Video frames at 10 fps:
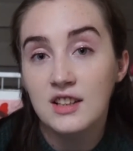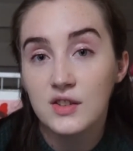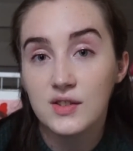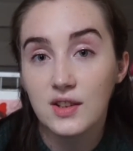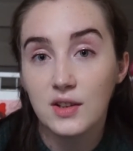
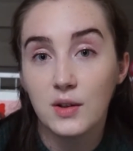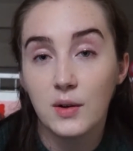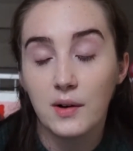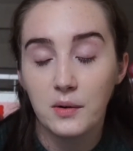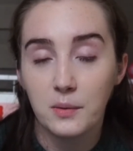
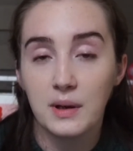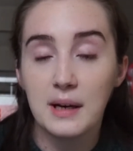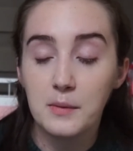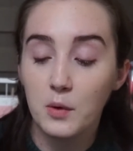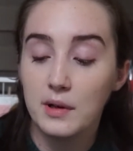So what
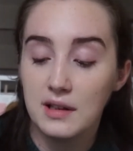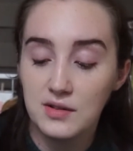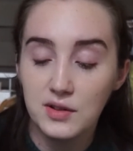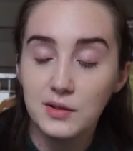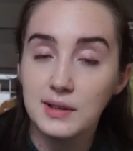I'm going to
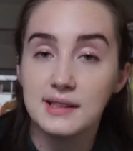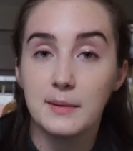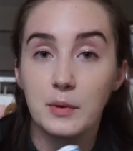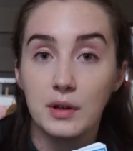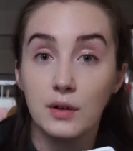do is
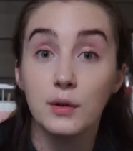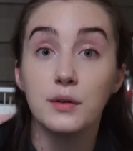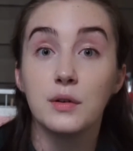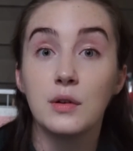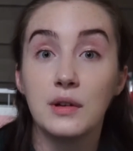I'm going to go
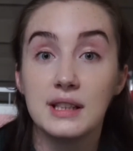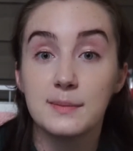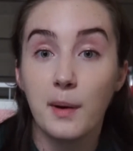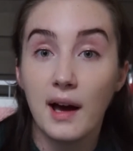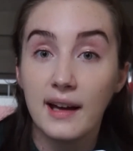through this
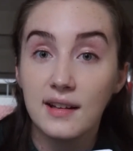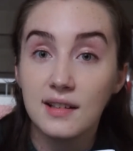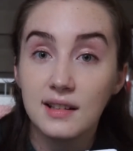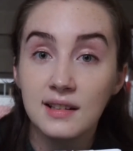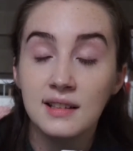
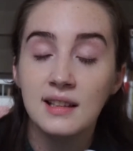pile,